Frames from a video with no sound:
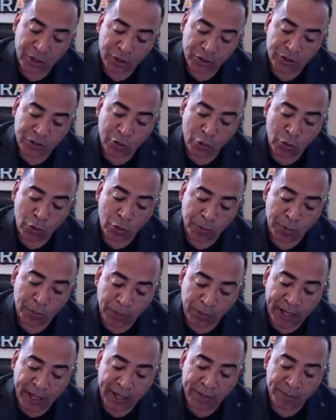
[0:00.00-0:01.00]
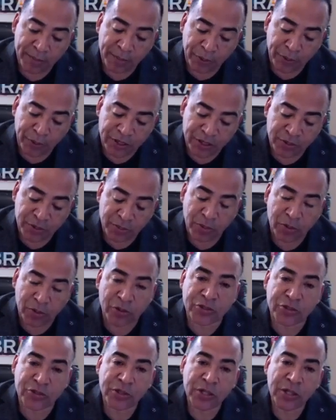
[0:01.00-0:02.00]
So the word plan,
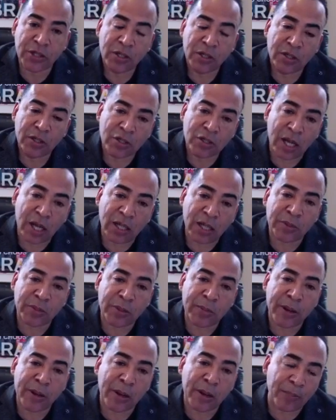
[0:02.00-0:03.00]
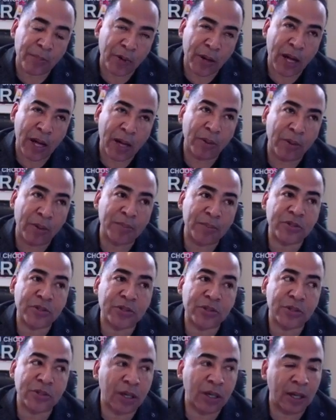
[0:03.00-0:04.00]
principles, talk to me about problems.